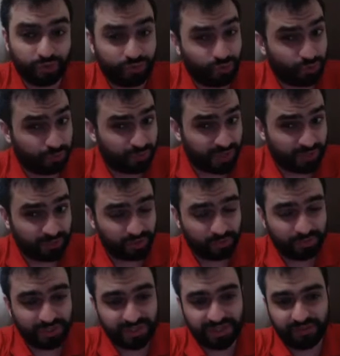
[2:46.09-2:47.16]
Do you play
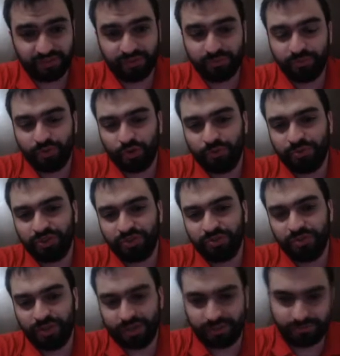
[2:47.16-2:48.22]
bishop d7 or
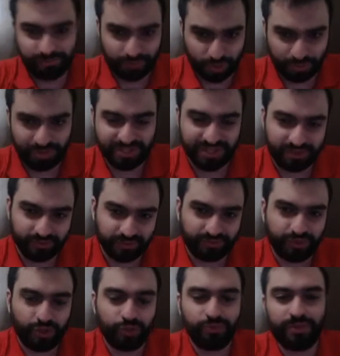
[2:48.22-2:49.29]
bishop d7
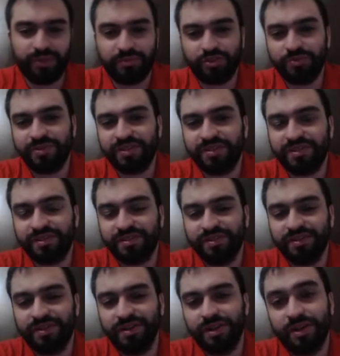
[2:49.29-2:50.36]
followed by bishop c6
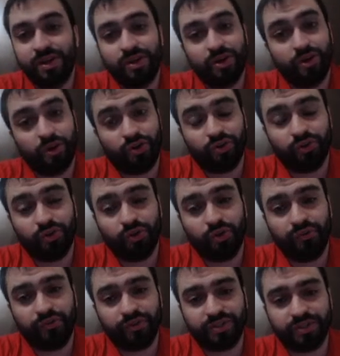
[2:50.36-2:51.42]
here, or do you go
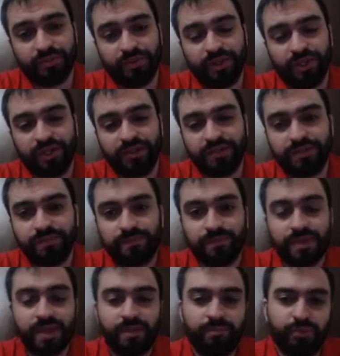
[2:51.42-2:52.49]
for something else?
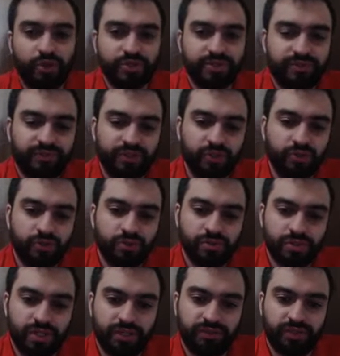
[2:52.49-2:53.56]
Pause the video
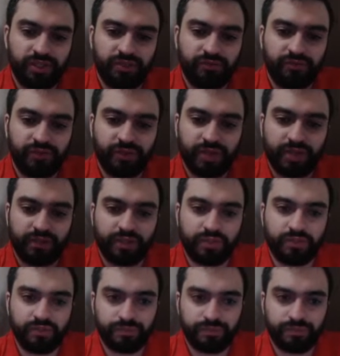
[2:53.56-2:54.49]
and try to figure that out.